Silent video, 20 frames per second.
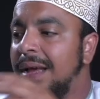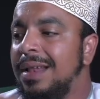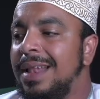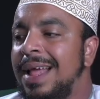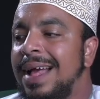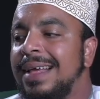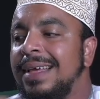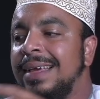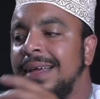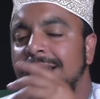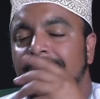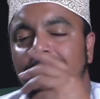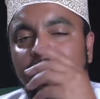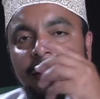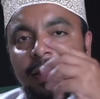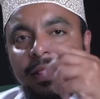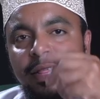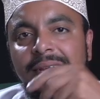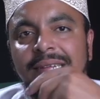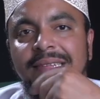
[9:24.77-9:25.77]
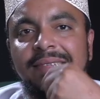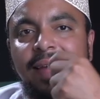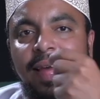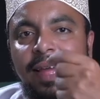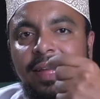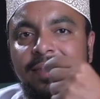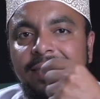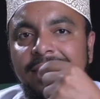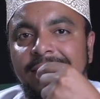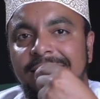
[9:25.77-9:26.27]
Lakin these
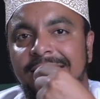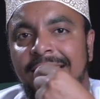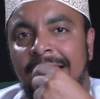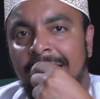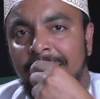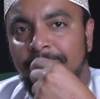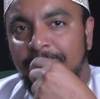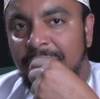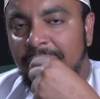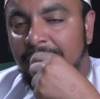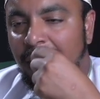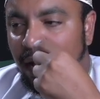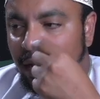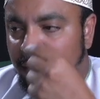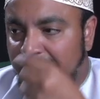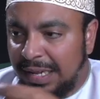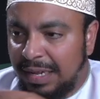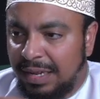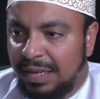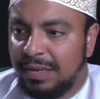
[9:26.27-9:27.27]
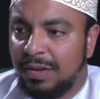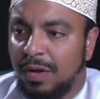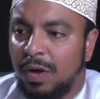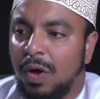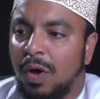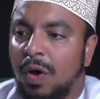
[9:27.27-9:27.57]
agents can be uttered